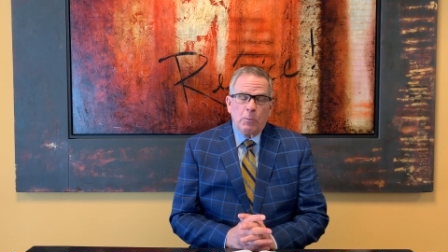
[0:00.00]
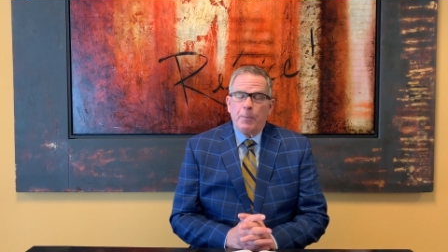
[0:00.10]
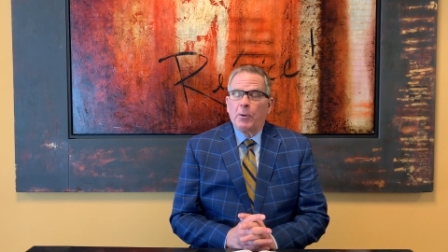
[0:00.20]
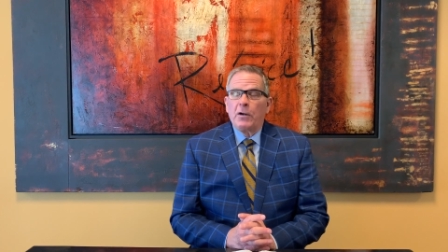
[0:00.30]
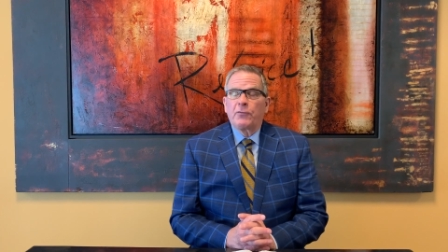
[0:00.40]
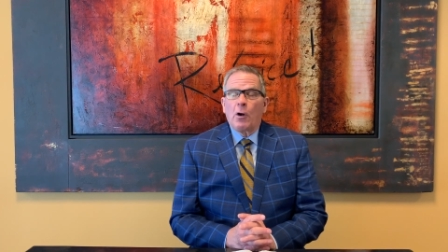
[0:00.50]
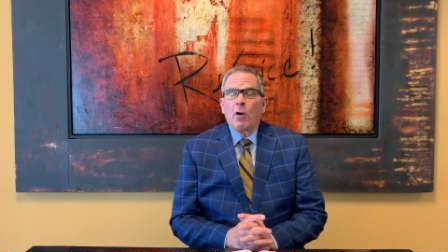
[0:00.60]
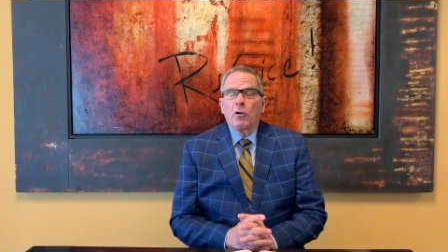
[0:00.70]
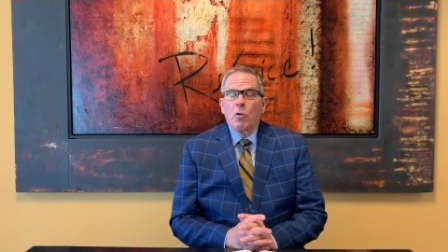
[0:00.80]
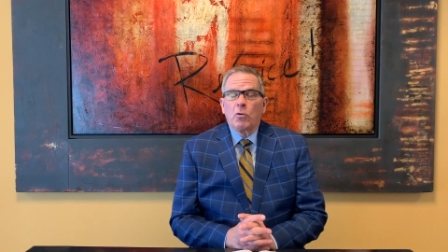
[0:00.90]
We pray for
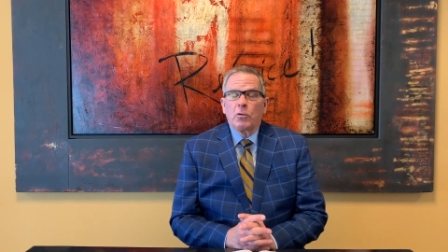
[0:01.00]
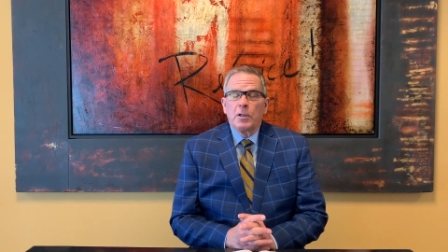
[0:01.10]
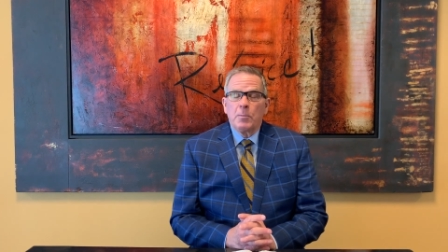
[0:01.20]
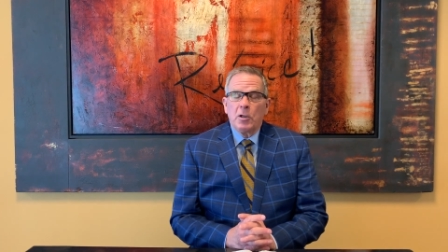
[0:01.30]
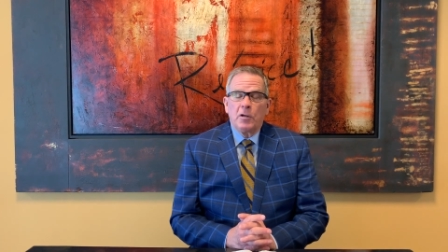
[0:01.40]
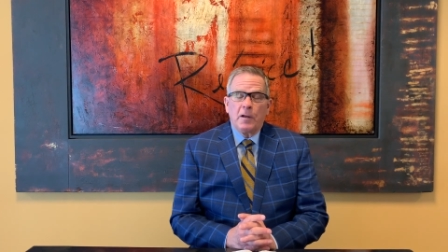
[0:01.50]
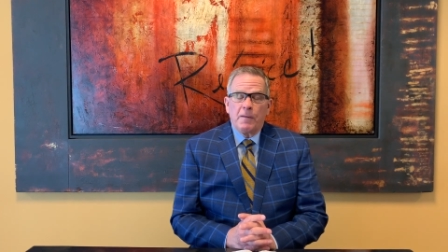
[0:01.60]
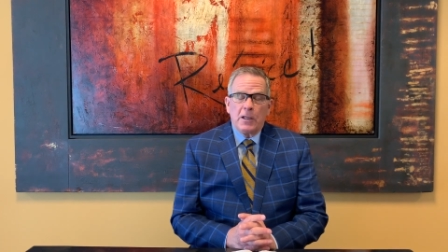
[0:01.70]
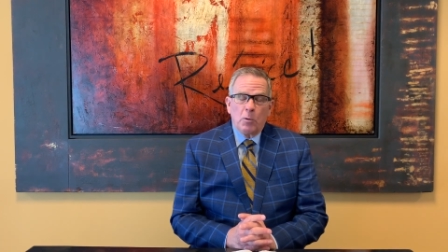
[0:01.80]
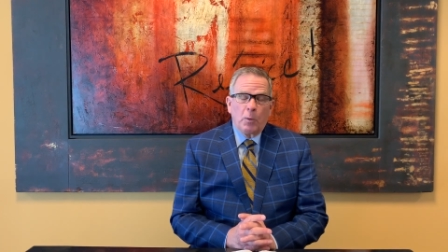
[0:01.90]
our local community
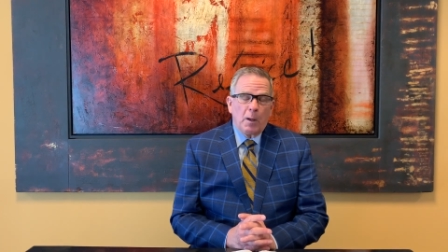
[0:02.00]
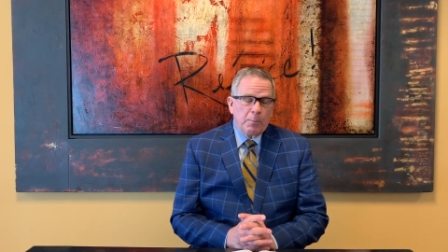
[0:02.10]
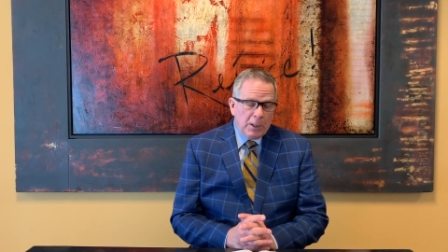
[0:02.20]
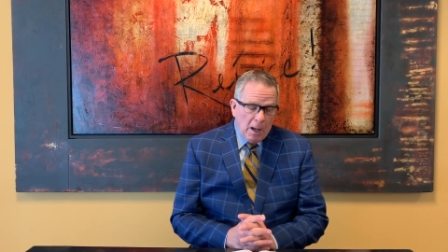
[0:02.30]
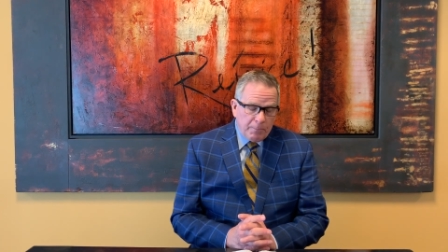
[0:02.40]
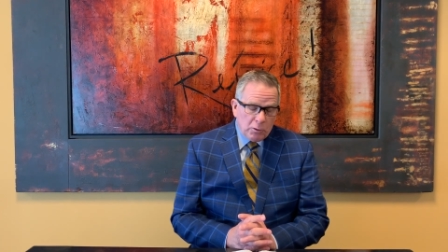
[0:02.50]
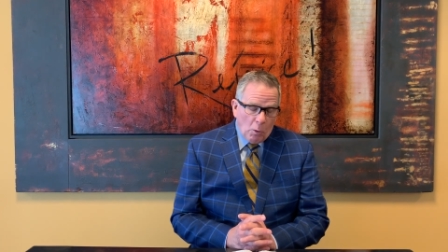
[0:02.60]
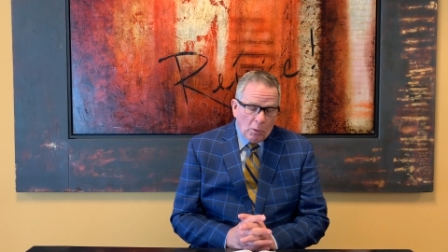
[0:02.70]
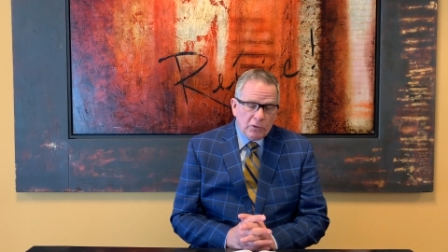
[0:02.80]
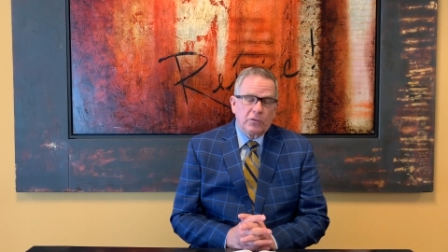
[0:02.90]
that you will open up
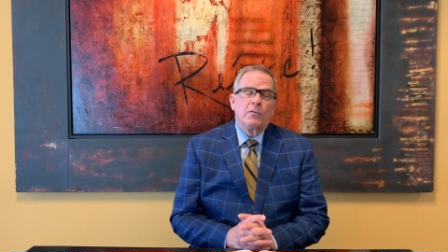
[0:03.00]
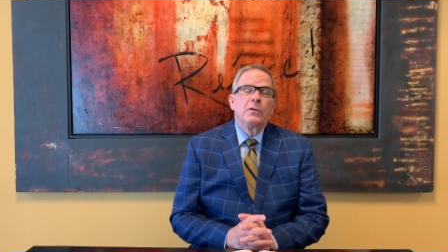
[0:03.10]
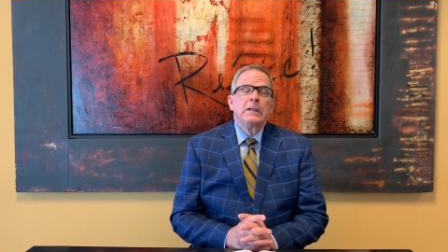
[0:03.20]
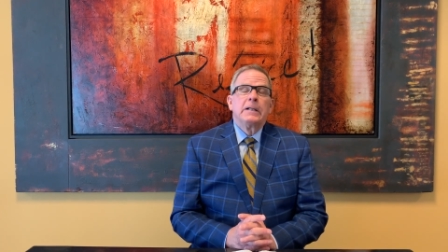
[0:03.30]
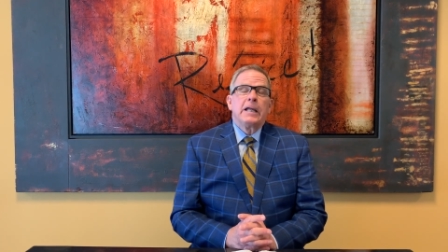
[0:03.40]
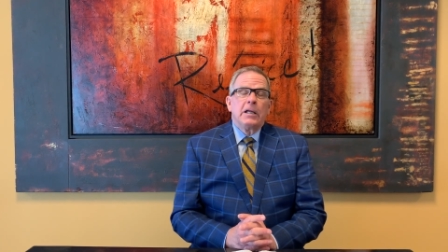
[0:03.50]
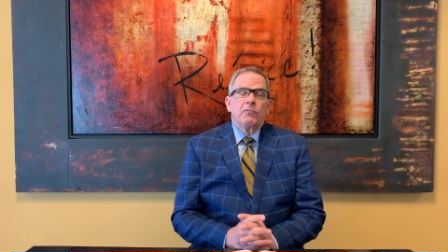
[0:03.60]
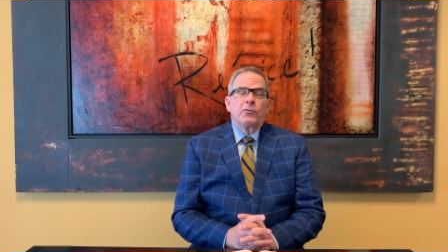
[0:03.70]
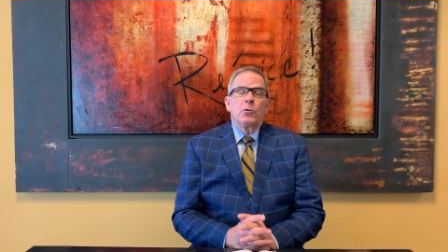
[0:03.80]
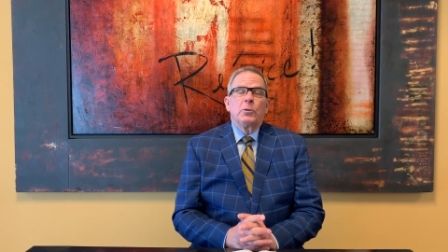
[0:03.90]
doors of
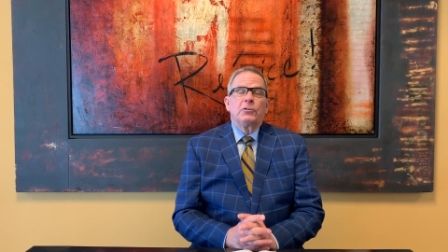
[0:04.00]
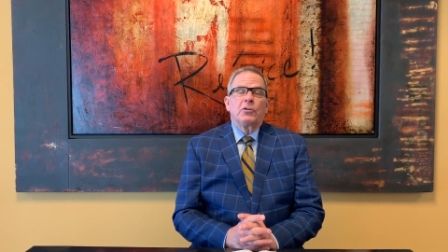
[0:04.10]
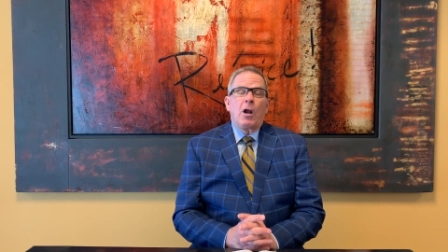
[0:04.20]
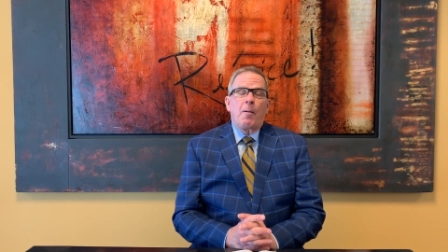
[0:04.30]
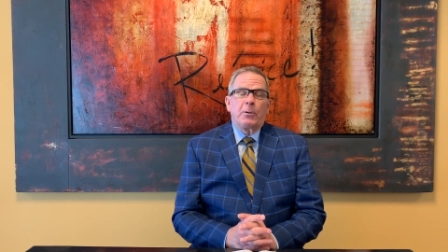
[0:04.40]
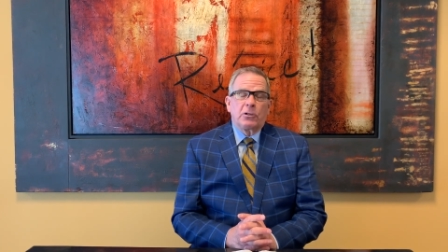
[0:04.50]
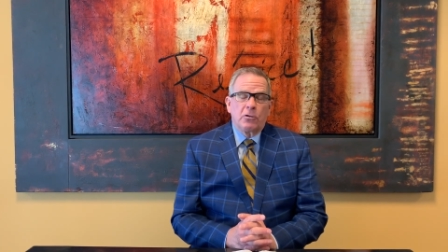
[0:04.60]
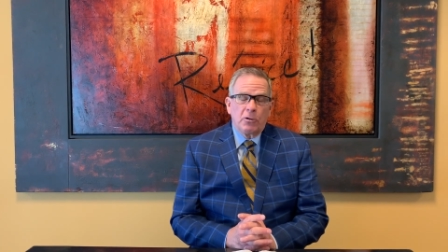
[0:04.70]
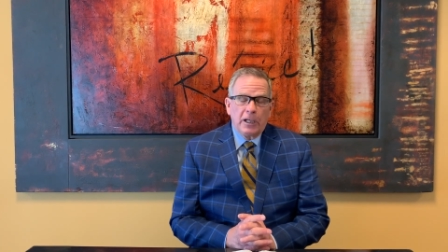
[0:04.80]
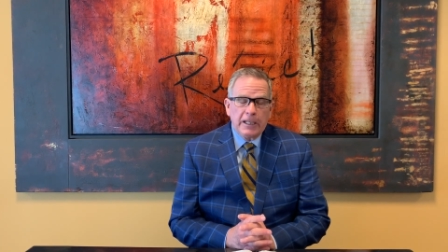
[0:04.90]
influence and
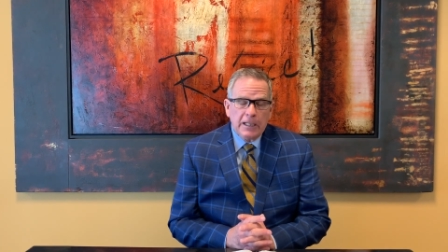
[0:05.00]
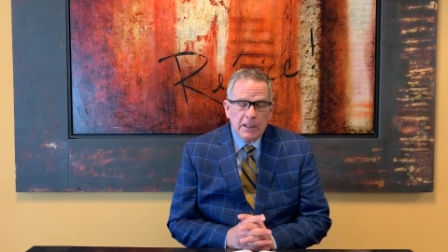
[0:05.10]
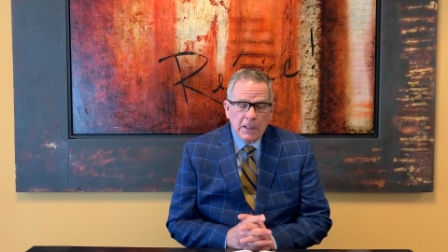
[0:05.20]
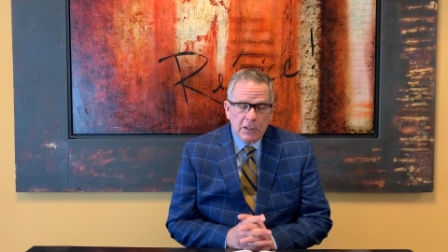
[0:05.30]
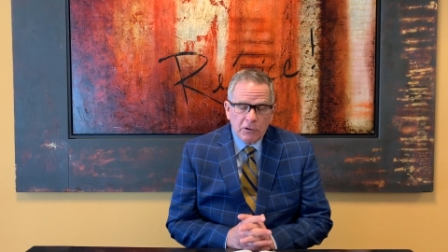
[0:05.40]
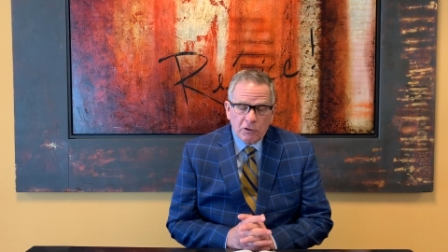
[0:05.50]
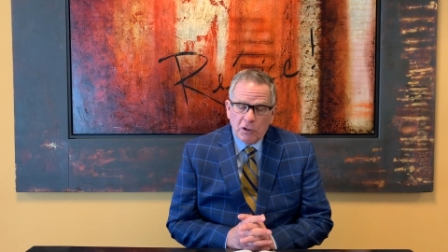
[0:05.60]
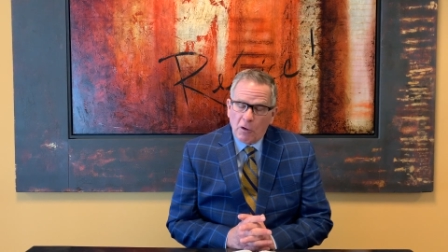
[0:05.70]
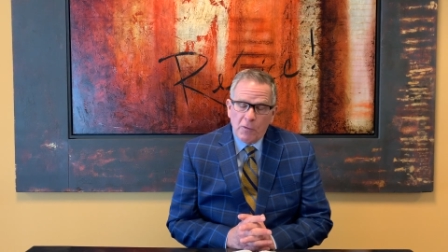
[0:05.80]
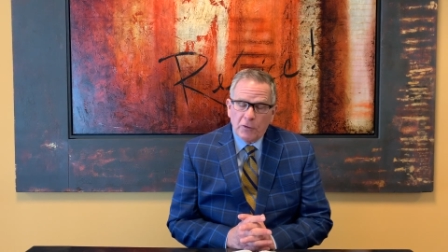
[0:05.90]
opportunity to
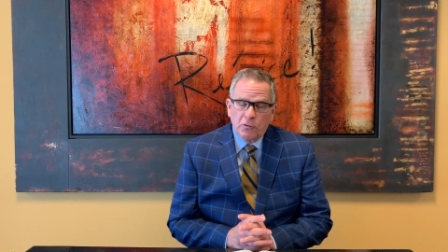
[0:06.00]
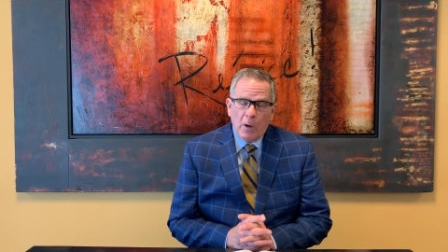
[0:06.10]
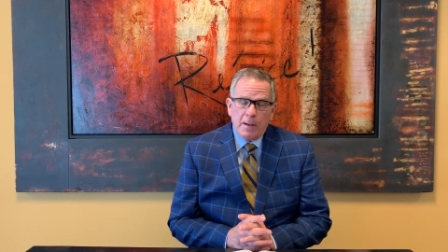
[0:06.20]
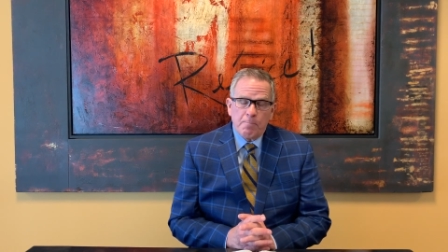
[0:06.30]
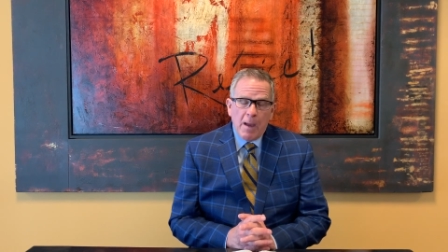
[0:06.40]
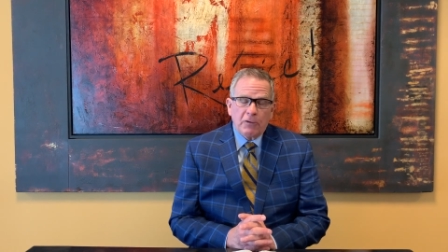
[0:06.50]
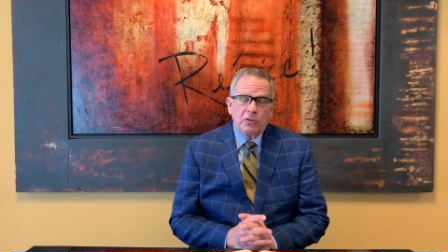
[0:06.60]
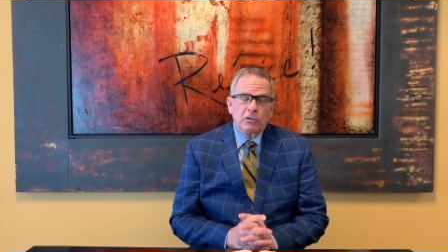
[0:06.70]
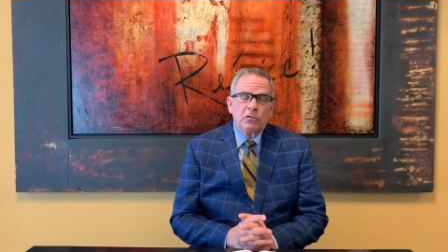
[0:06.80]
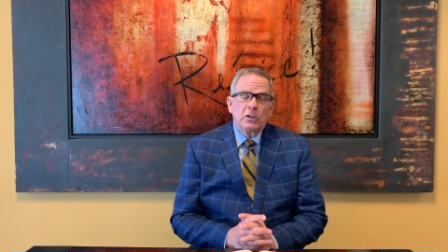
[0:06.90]
share this great
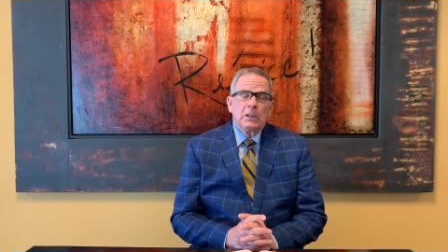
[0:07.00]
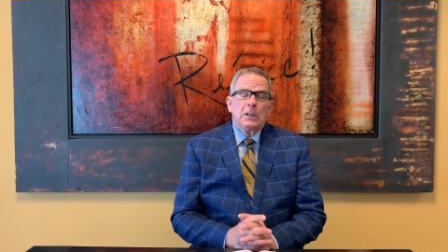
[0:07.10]
message.